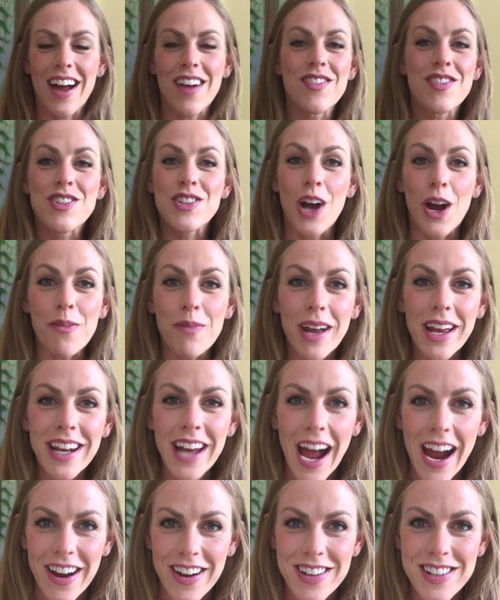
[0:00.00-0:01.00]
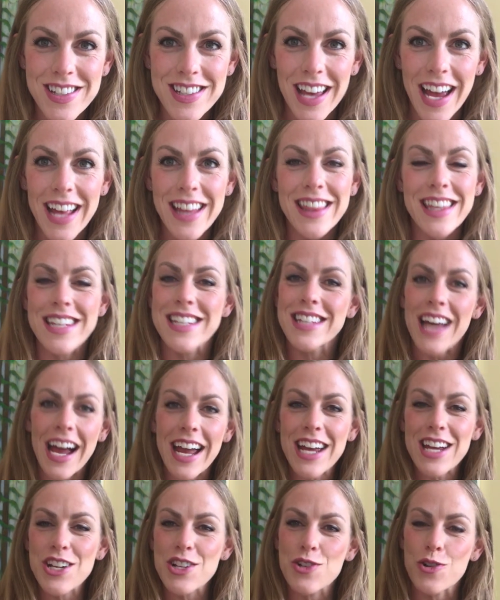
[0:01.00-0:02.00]
I'm Charmaine Ironside, the
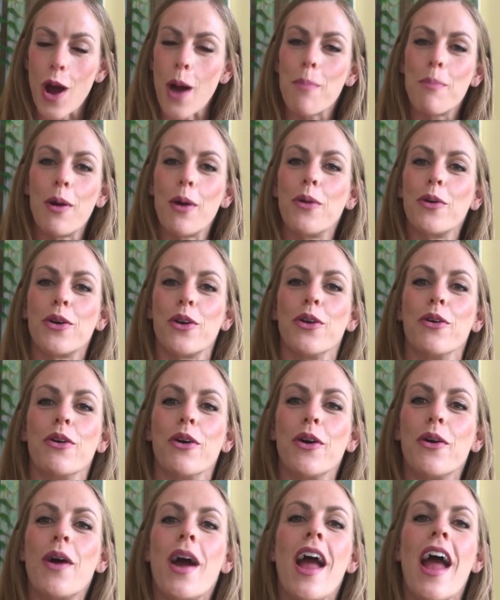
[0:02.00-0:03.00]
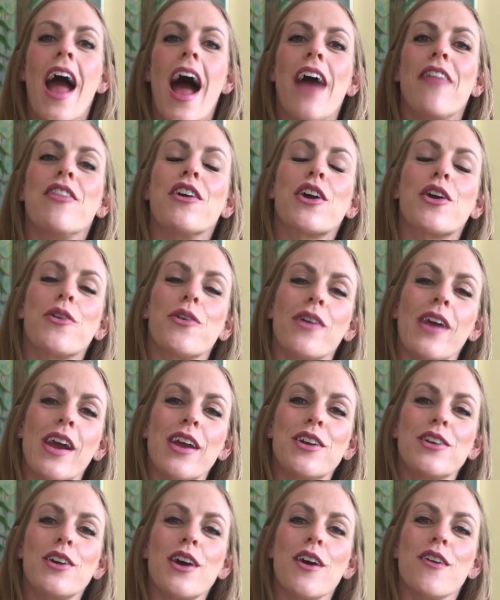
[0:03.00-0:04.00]
diet dropout guru and the
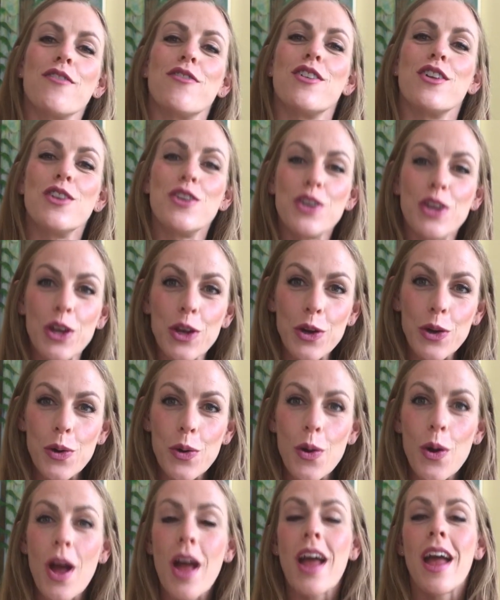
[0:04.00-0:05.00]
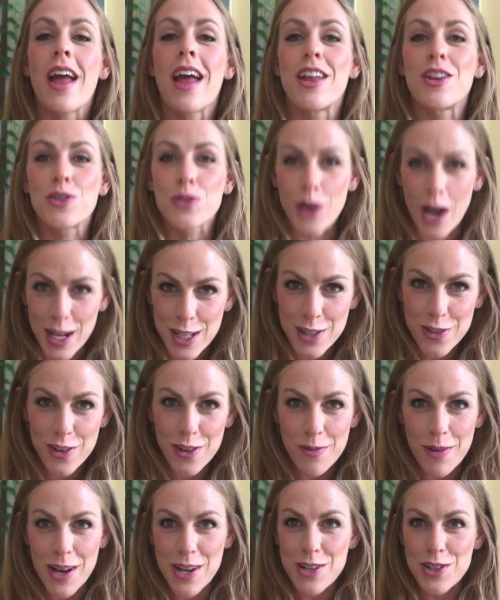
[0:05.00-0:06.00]
creator of the new
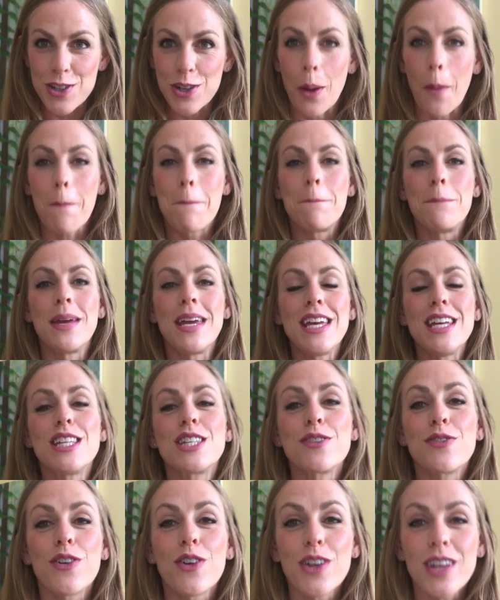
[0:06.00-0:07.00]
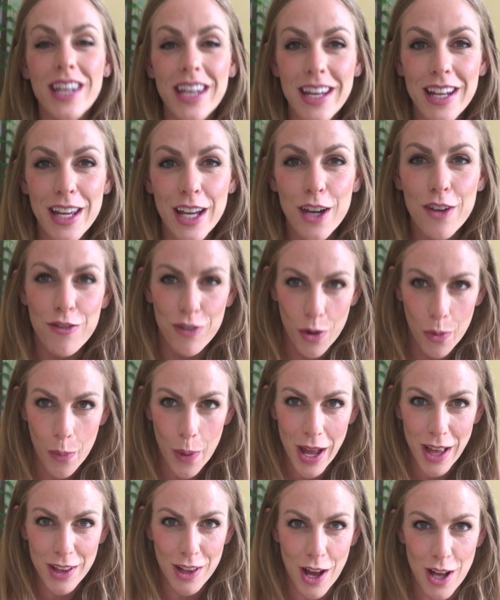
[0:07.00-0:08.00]
transformational peaceful eating for
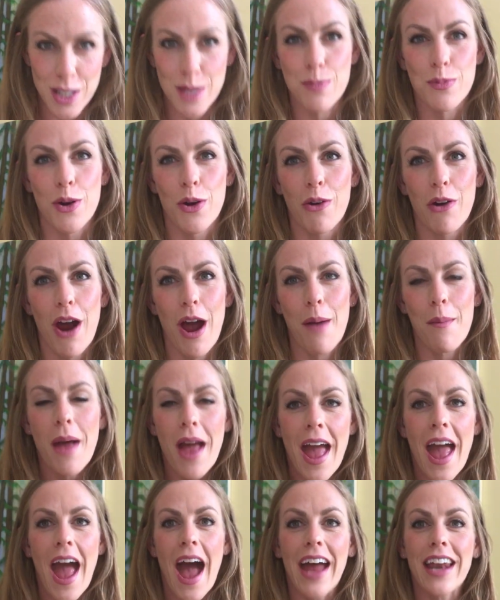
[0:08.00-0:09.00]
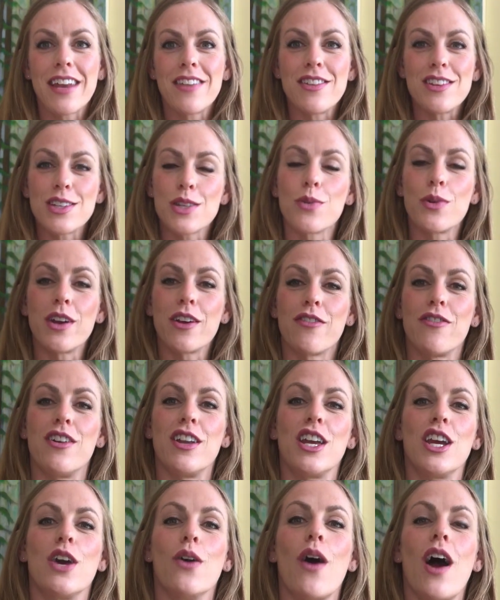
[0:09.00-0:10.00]
weight loss program. And in this quick
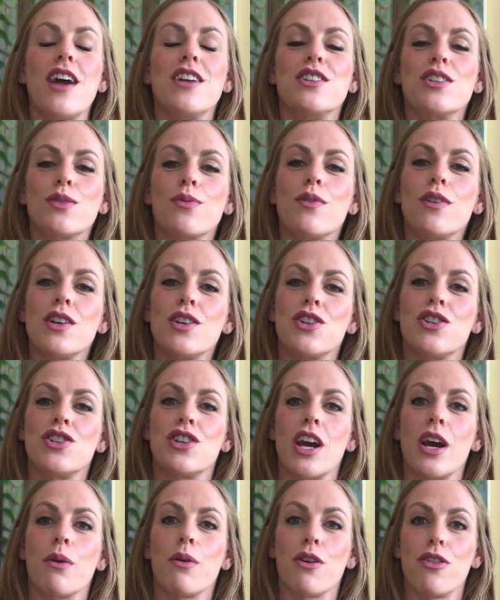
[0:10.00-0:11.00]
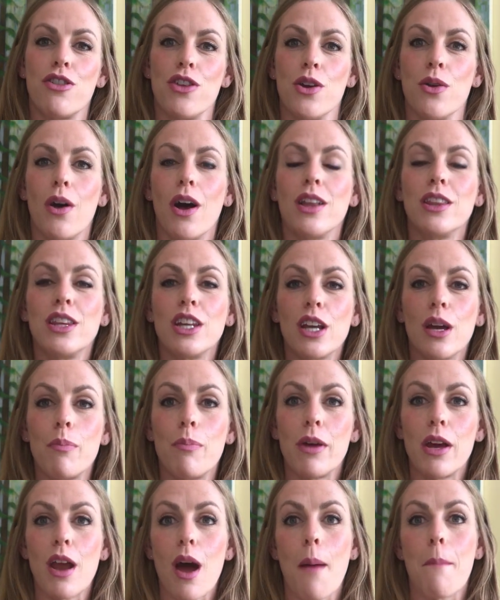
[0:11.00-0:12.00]
video, I just want to share with you a
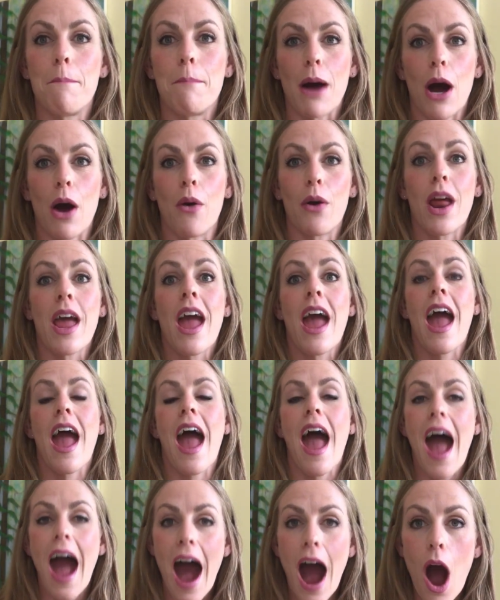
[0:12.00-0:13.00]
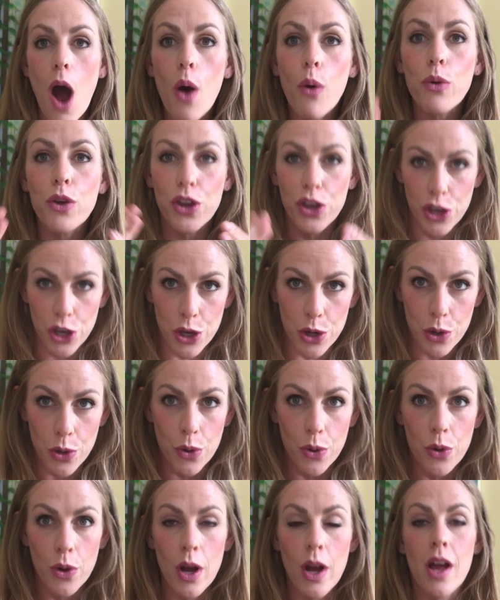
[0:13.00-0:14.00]
little bit about how
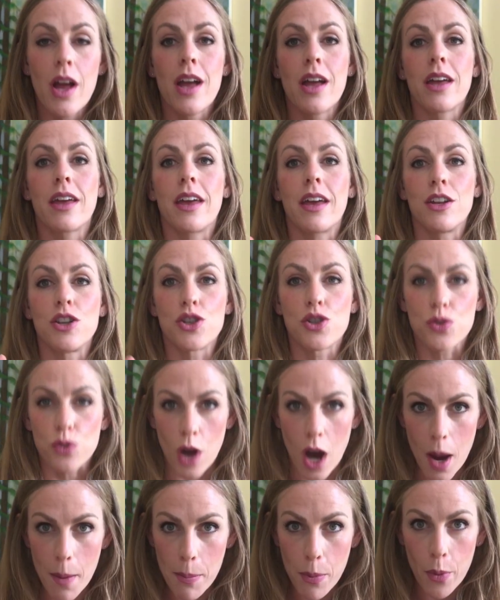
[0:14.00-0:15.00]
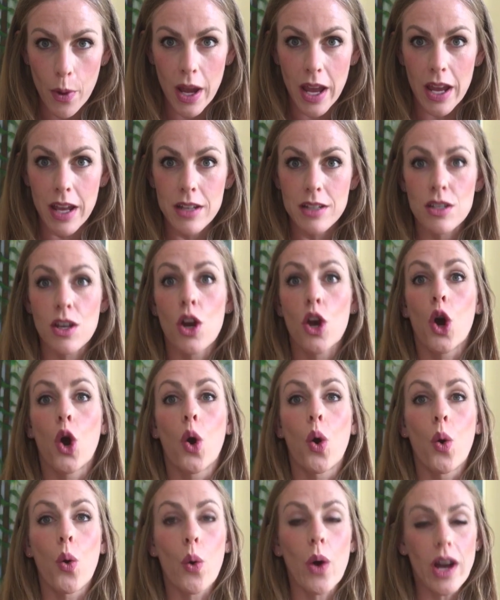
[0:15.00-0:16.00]
you can drop weight
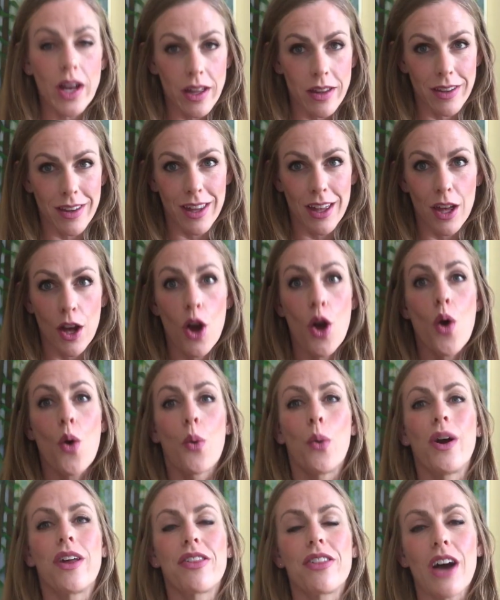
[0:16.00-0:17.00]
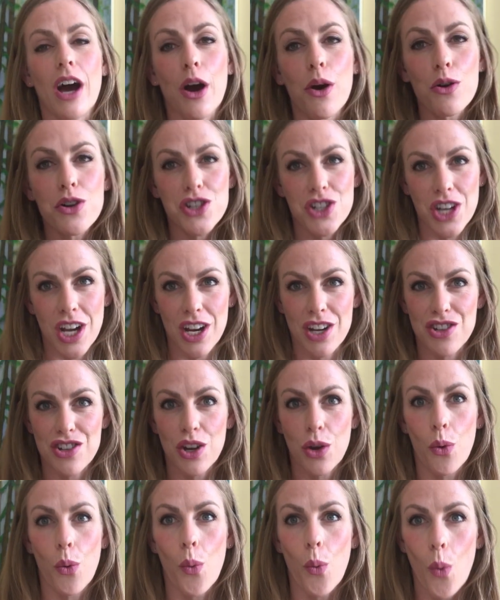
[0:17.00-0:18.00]
quickly without
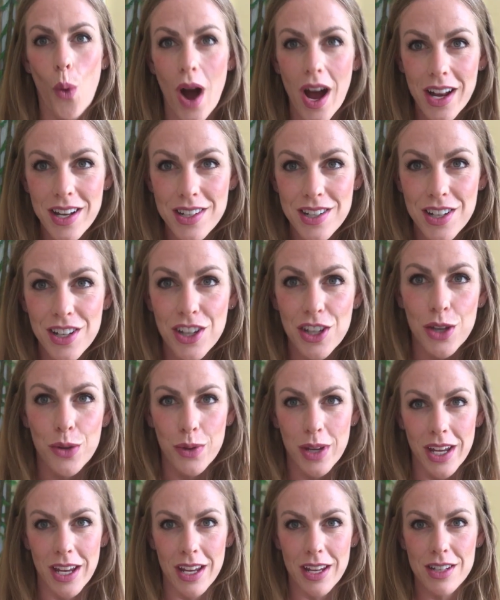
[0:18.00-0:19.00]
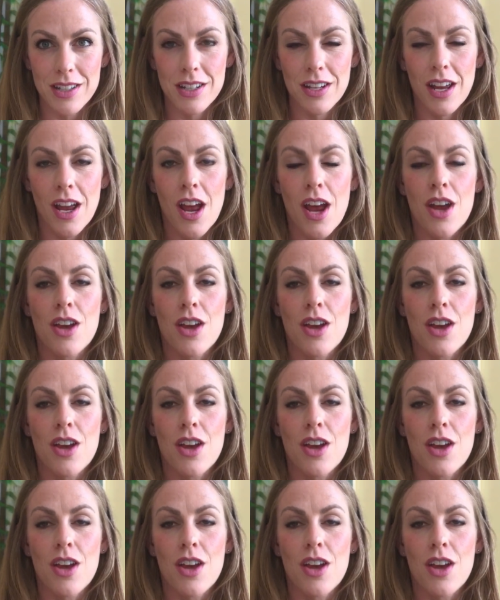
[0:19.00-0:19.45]
changing what you eat.